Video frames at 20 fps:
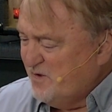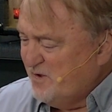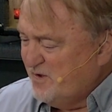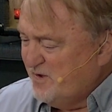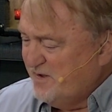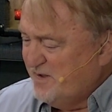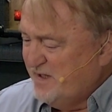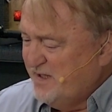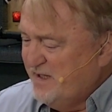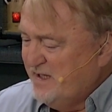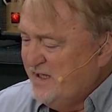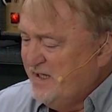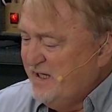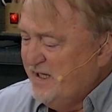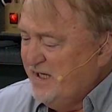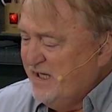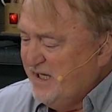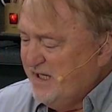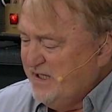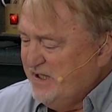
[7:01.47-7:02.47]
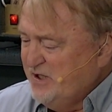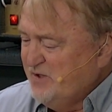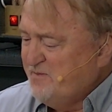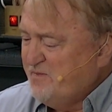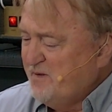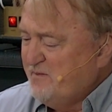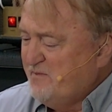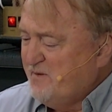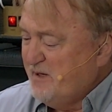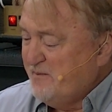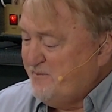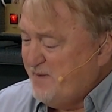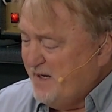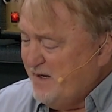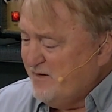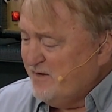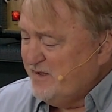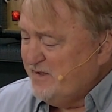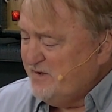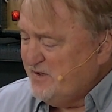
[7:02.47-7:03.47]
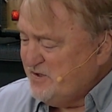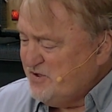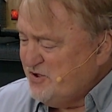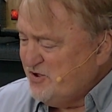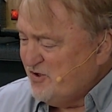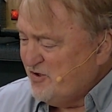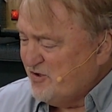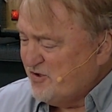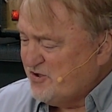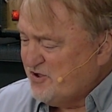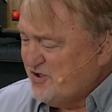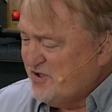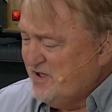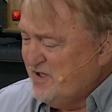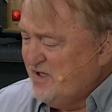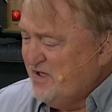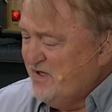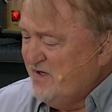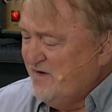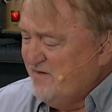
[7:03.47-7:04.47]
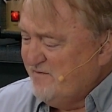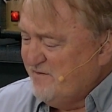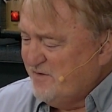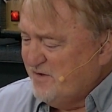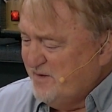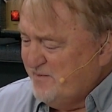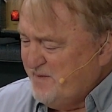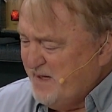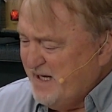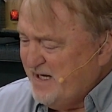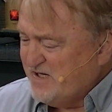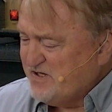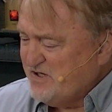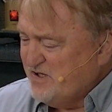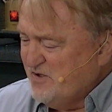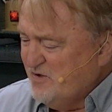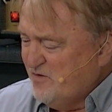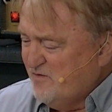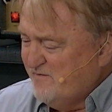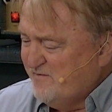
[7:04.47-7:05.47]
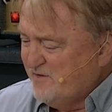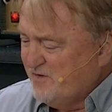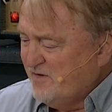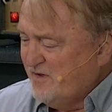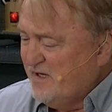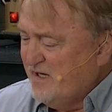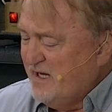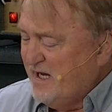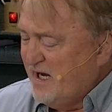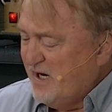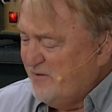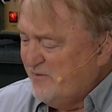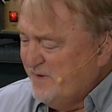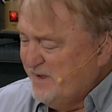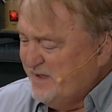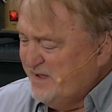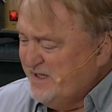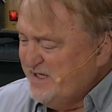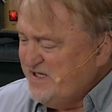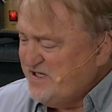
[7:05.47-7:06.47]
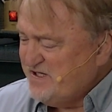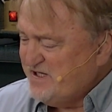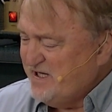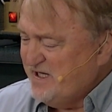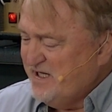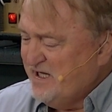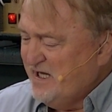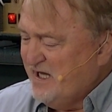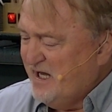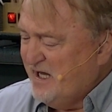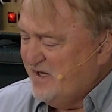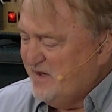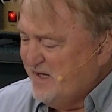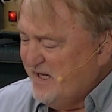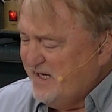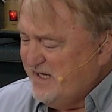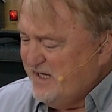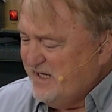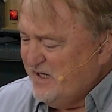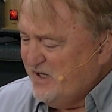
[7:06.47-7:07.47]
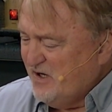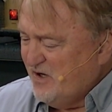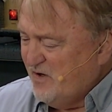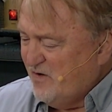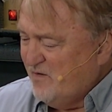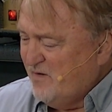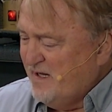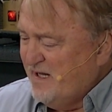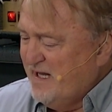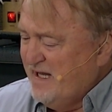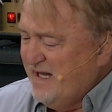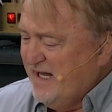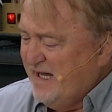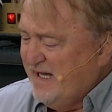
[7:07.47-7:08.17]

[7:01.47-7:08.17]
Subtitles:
word, and you've been preparing the church for the passing over, a releasing, a letting go,